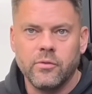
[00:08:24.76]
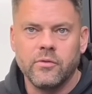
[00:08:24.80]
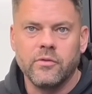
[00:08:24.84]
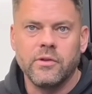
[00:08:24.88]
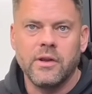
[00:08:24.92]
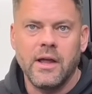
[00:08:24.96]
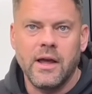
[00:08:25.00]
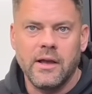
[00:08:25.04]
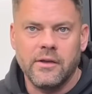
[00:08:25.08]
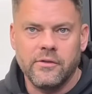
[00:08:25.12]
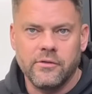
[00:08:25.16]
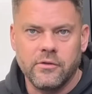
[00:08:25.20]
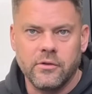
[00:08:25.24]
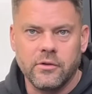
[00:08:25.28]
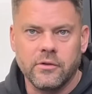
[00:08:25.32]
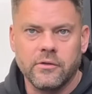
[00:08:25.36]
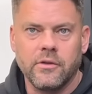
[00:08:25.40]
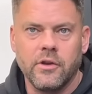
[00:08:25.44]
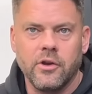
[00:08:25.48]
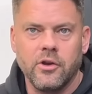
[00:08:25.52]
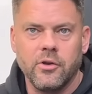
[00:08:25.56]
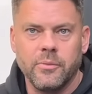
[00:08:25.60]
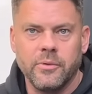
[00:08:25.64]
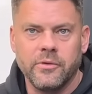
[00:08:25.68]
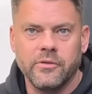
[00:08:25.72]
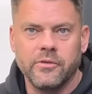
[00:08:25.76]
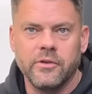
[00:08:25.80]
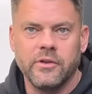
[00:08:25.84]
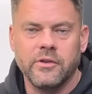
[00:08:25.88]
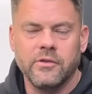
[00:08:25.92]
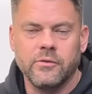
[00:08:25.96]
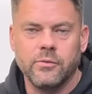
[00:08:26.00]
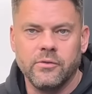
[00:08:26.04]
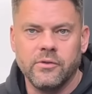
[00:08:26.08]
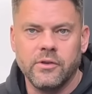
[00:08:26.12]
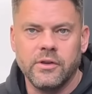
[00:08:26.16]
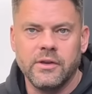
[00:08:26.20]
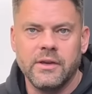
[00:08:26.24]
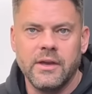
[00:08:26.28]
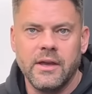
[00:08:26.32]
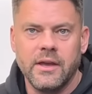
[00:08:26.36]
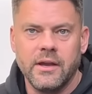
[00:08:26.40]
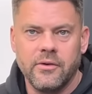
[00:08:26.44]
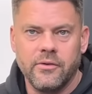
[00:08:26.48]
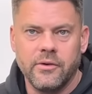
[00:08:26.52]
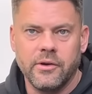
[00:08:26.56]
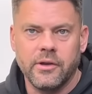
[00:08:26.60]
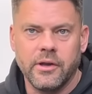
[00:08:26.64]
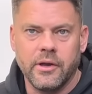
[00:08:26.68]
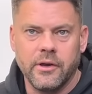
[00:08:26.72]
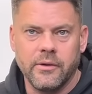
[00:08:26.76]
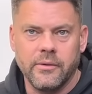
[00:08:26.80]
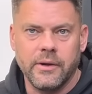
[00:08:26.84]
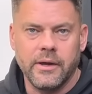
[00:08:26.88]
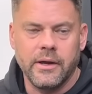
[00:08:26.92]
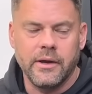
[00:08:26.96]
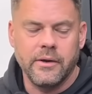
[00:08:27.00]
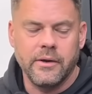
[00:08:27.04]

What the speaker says: This was last October, so this was a year ago now.